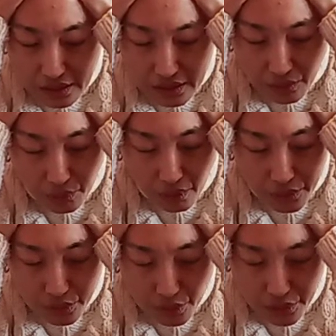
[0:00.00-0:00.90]

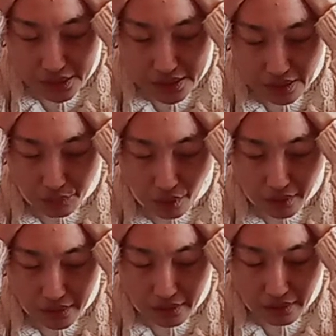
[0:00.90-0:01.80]
you notice the
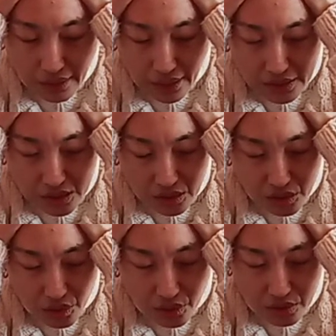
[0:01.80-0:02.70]
water actually
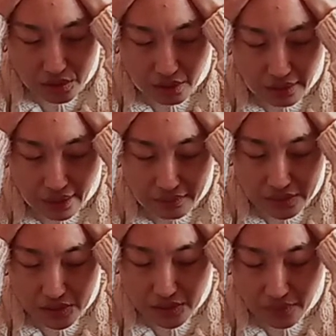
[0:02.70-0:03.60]
turned to the
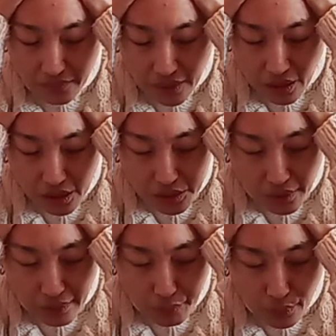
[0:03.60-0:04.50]
left.
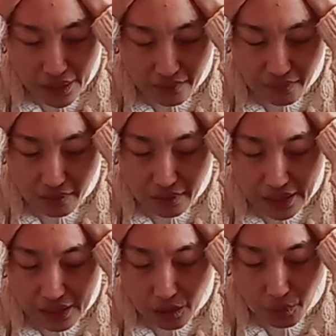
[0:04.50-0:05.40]
So whenever
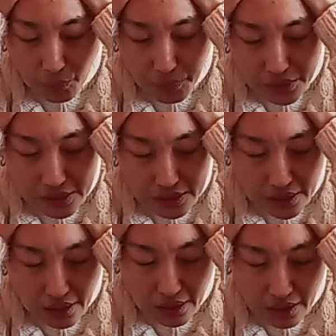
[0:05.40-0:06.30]
it
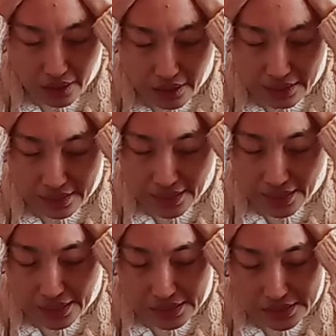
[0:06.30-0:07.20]
opens
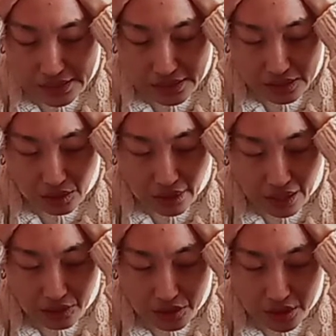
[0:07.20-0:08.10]
things, the
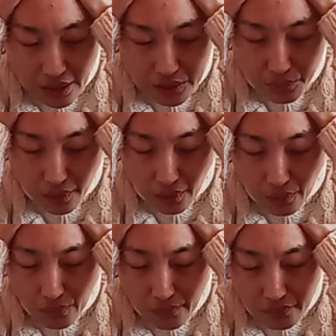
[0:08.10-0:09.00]
energy as
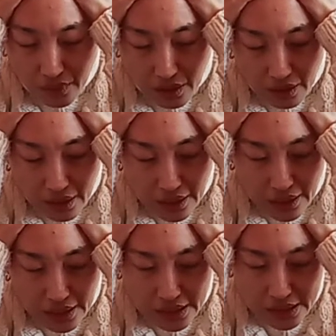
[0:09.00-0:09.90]
well
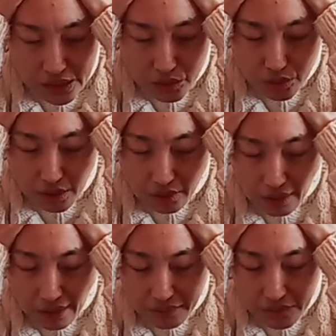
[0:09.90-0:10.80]
is to the
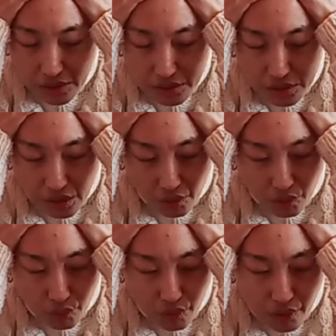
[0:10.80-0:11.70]
left.
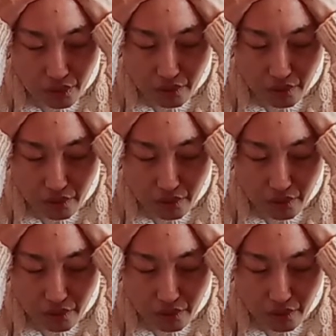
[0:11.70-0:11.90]
So